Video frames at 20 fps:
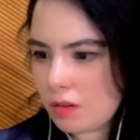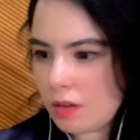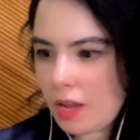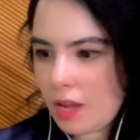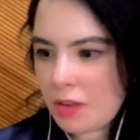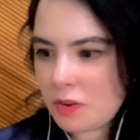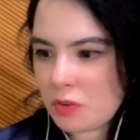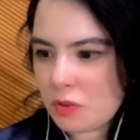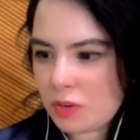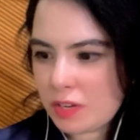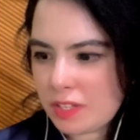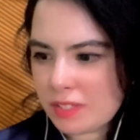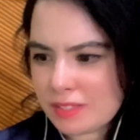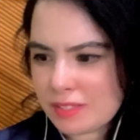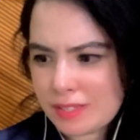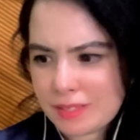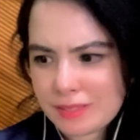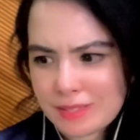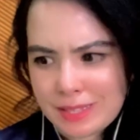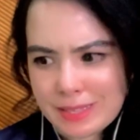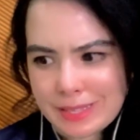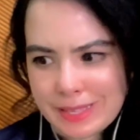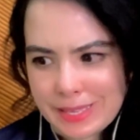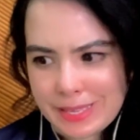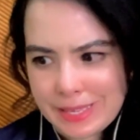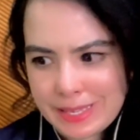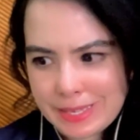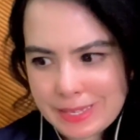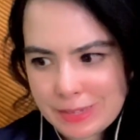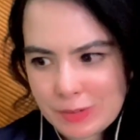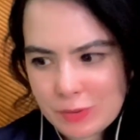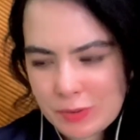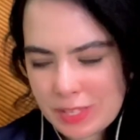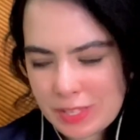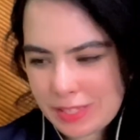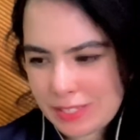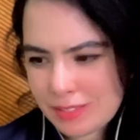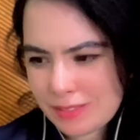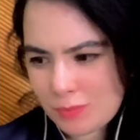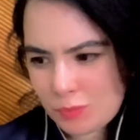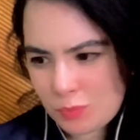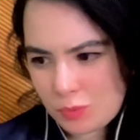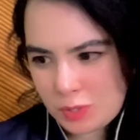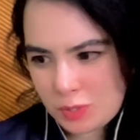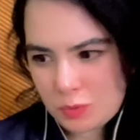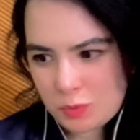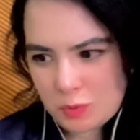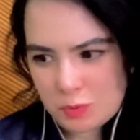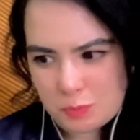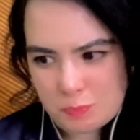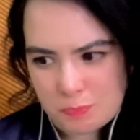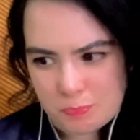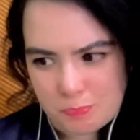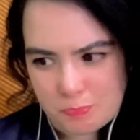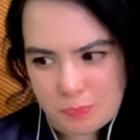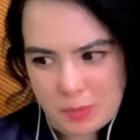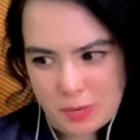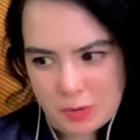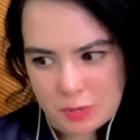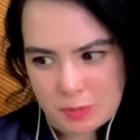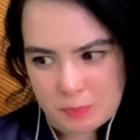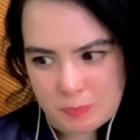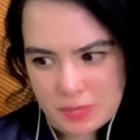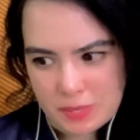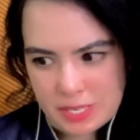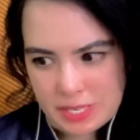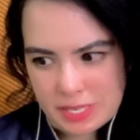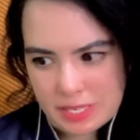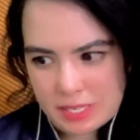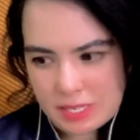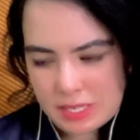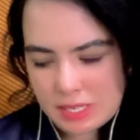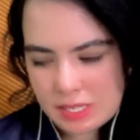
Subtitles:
Another, is this a lake? Okay, this one's very big.